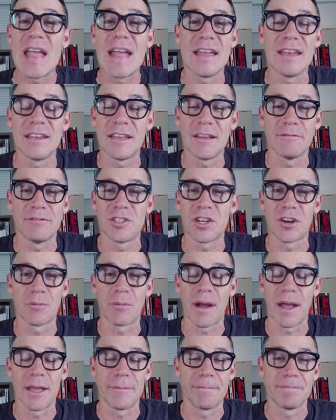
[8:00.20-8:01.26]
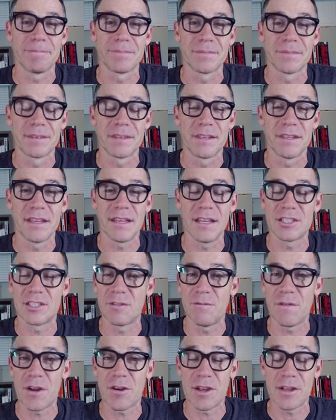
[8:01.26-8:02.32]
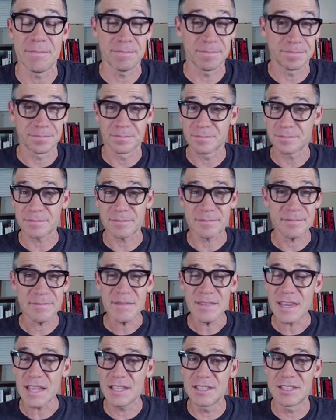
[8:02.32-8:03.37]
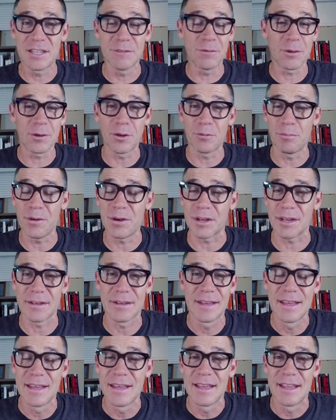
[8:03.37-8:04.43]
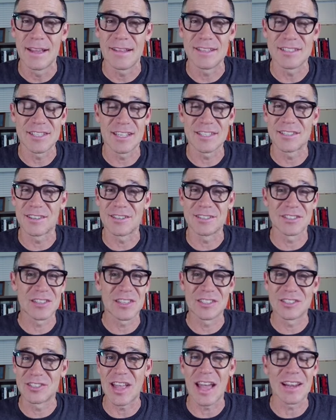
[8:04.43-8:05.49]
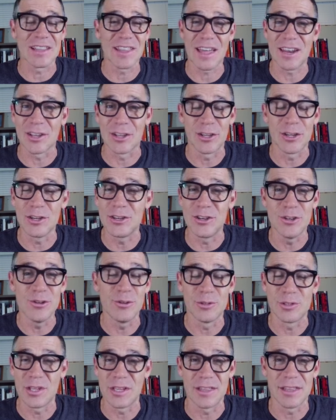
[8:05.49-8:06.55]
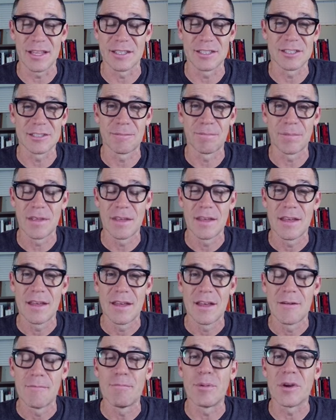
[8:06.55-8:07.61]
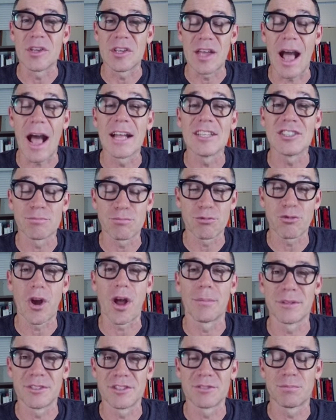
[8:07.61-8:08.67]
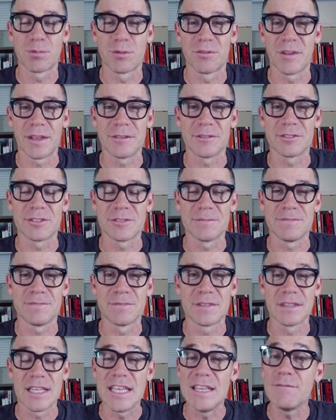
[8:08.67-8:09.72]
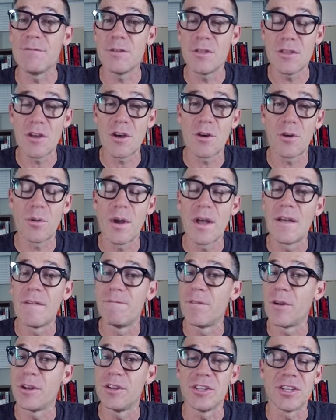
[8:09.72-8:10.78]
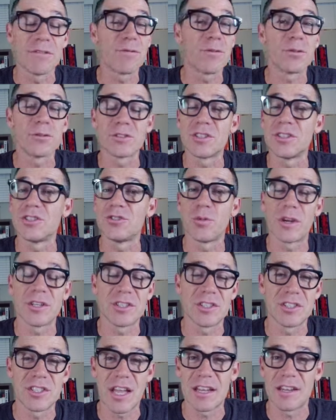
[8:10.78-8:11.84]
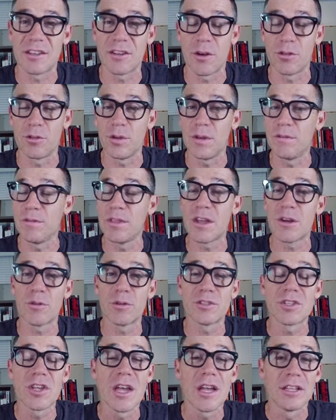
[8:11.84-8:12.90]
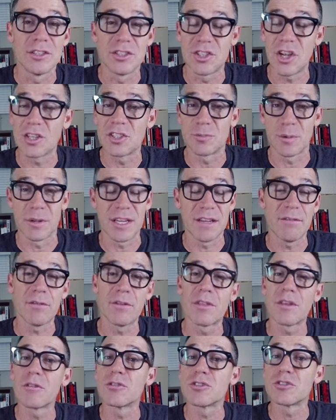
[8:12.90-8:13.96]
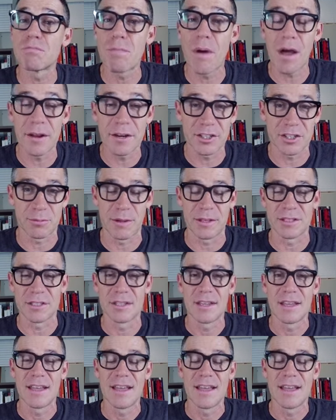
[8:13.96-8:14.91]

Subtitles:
end of Jeremiah. It's a very difficult book in the sense that there's not a lot of good news in this. But God's promise prevails. Even though very difficult situations had to go through, even there was judgment, even though there was punishment,